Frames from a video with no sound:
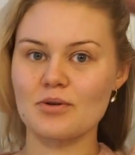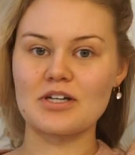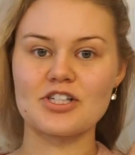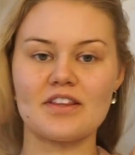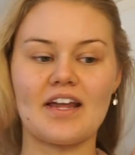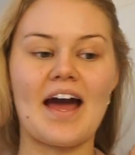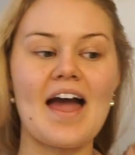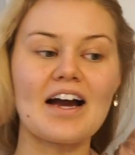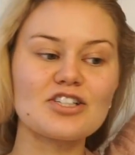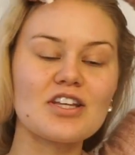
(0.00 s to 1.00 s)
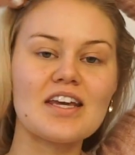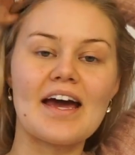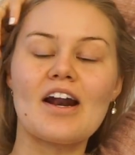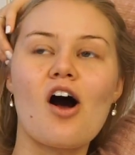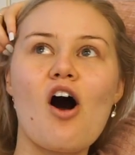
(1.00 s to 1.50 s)
question that I actually
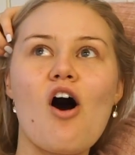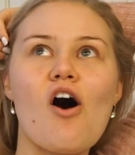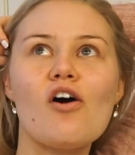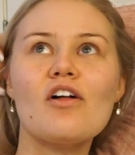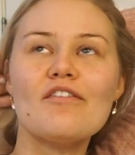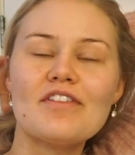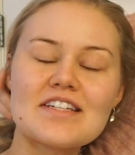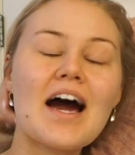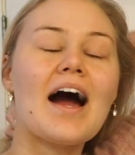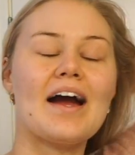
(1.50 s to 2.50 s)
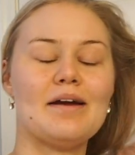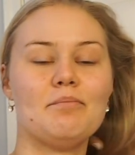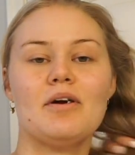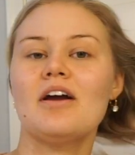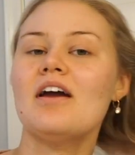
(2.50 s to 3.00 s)
get all of the time